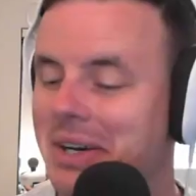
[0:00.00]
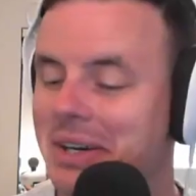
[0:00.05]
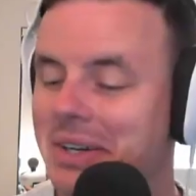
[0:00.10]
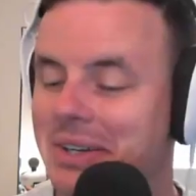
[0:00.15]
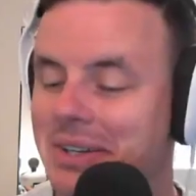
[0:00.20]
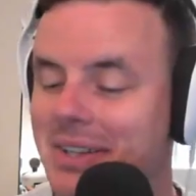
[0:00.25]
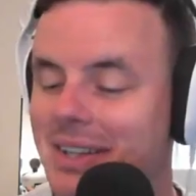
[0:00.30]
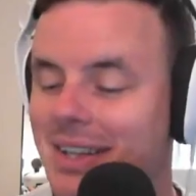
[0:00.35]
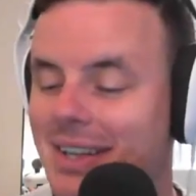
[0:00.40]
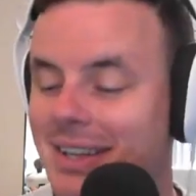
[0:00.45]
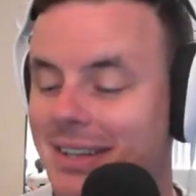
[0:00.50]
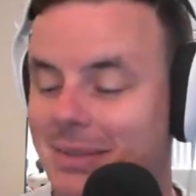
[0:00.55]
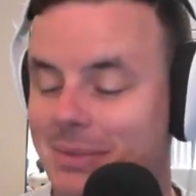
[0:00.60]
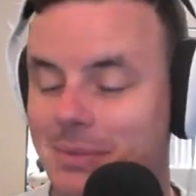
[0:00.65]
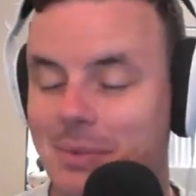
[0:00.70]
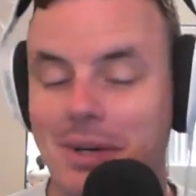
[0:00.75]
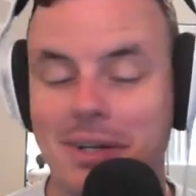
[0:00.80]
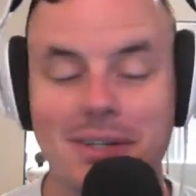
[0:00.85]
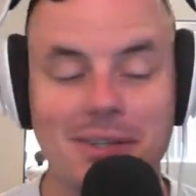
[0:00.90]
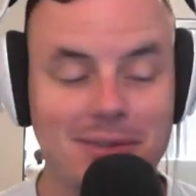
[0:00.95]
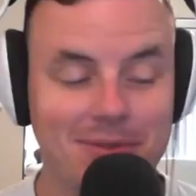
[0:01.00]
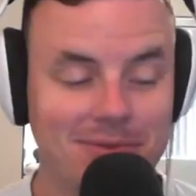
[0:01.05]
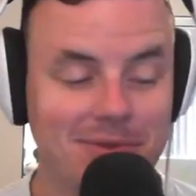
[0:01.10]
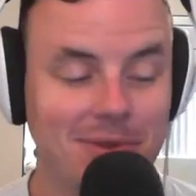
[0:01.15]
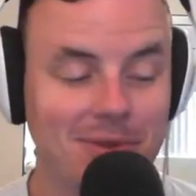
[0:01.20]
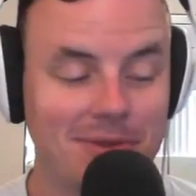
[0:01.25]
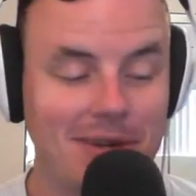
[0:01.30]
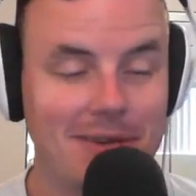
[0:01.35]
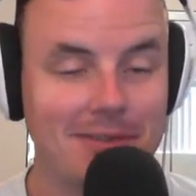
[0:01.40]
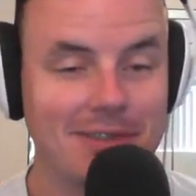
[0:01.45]
On that
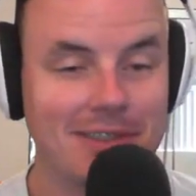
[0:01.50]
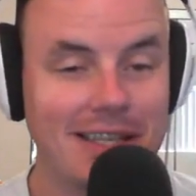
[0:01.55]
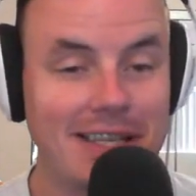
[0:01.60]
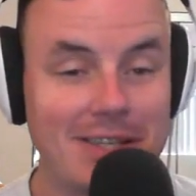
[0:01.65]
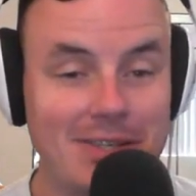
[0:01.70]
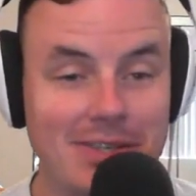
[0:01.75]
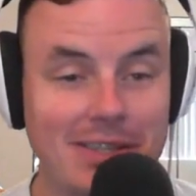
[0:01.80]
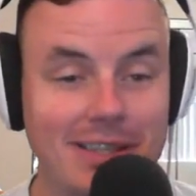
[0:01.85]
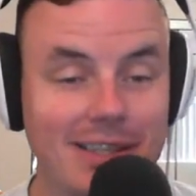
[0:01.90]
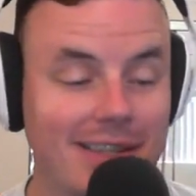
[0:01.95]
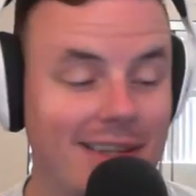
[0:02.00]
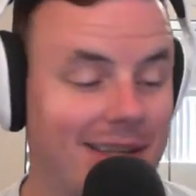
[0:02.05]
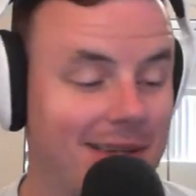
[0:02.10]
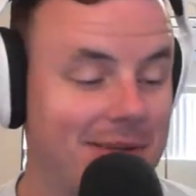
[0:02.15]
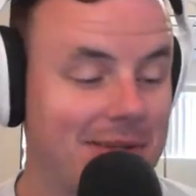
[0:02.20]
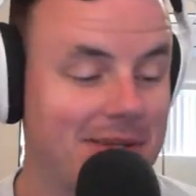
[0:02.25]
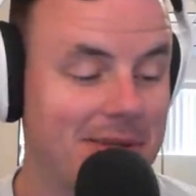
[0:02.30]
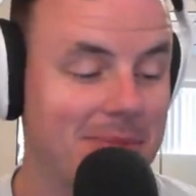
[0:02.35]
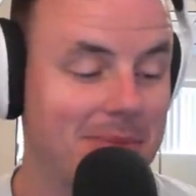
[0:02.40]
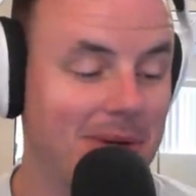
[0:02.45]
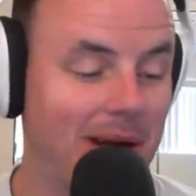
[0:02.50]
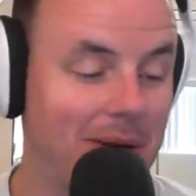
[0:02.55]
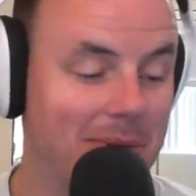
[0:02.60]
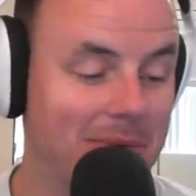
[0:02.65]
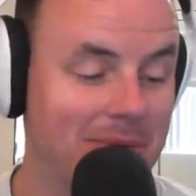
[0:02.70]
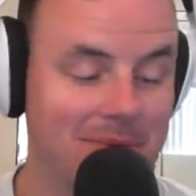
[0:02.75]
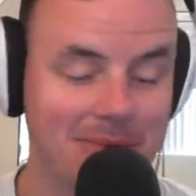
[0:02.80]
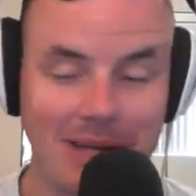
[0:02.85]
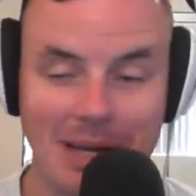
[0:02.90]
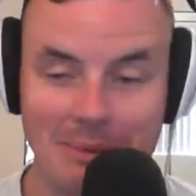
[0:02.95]
wonderful revelation, I think we should
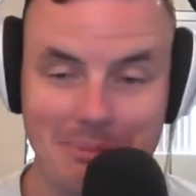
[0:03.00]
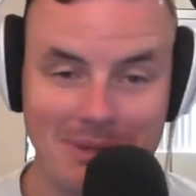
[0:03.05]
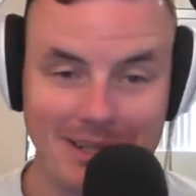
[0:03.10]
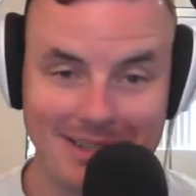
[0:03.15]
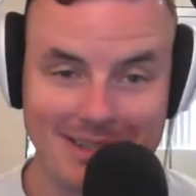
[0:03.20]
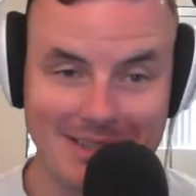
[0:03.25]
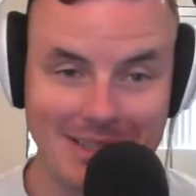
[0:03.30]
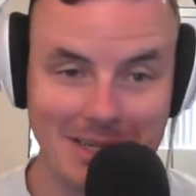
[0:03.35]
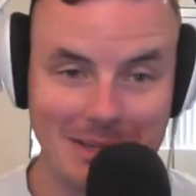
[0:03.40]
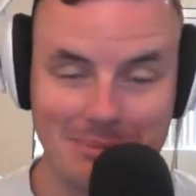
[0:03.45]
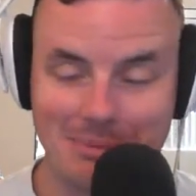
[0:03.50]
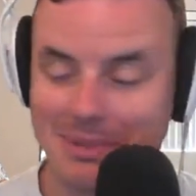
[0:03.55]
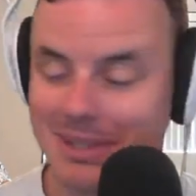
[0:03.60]
probably wrap things up.